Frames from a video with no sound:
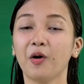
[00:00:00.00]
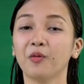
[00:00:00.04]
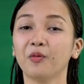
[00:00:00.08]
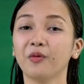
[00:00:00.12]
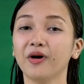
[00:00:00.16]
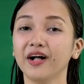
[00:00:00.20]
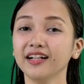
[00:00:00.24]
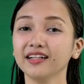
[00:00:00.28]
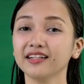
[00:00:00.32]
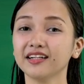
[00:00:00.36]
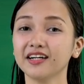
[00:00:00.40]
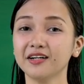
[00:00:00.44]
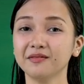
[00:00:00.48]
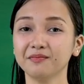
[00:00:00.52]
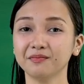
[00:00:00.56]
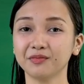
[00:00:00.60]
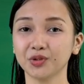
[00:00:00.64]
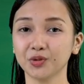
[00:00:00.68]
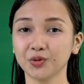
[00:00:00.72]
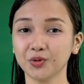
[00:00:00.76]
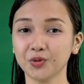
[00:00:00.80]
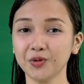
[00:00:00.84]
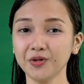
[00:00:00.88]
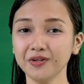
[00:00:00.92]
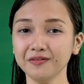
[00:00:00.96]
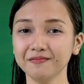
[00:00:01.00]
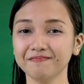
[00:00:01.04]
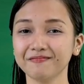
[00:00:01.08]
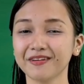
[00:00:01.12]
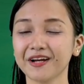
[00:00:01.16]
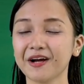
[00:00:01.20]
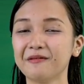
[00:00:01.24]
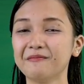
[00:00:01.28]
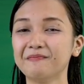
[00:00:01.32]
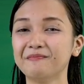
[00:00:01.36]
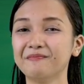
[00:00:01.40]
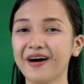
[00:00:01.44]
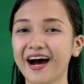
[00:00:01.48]
Welcome to
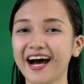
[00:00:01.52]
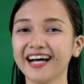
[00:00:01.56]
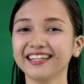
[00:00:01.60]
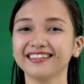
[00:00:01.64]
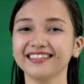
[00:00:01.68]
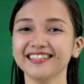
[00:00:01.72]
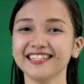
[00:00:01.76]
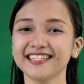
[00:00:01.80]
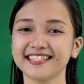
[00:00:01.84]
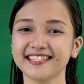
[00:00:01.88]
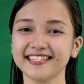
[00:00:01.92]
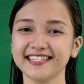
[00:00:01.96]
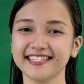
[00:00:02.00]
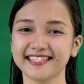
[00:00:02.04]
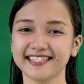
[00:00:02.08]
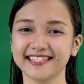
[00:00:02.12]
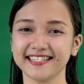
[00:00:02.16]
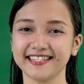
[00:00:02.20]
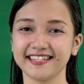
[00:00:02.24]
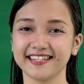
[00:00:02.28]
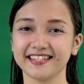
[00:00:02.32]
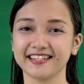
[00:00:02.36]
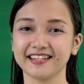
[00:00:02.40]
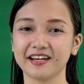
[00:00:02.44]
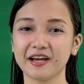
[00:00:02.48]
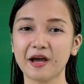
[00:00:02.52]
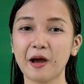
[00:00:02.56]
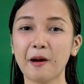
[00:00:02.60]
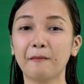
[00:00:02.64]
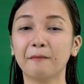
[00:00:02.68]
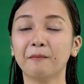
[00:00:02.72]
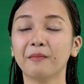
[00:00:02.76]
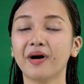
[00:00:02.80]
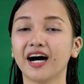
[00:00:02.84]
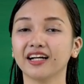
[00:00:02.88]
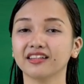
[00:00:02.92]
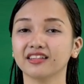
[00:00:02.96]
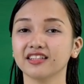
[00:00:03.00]
Math is Easy,
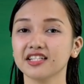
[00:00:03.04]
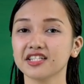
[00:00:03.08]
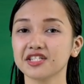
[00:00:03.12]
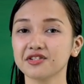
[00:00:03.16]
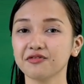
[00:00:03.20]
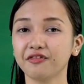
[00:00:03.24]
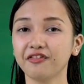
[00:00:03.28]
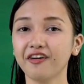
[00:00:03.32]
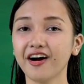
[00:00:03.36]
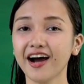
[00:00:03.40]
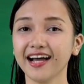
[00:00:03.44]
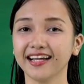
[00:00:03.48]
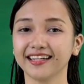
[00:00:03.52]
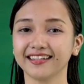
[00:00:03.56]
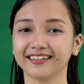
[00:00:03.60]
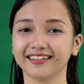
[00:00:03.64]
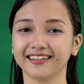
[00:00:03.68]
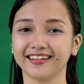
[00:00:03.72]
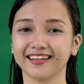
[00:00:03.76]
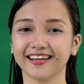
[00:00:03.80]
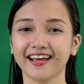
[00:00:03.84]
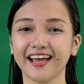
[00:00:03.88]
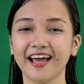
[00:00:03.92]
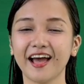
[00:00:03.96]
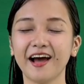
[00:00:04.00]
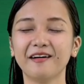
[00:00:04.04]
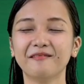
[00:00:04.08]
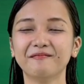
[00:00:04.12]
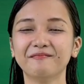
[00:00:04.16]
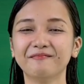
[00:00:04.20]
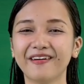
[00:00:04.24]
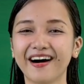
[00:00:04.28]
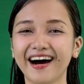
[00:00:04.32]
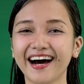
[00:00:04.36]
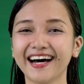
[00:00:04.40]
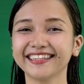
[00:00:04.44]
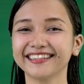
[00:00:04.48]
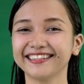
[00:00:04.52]
Math is Fun,
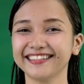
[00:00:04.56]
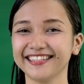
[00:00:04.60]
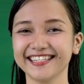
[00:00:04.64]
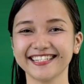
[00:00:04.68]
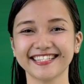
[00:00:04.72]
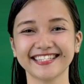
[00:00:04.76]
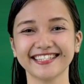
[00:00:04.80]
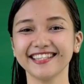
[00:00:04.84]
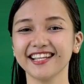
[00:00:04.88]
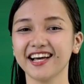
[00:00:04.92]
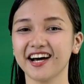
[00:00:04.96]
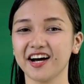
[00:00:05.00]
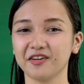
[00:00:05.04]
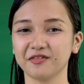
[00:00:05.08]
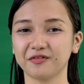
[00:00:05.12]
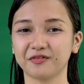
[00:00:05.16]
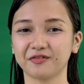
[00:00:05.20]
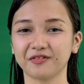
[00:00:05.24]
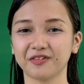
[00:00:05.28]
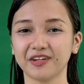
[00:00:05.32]
Math is Love.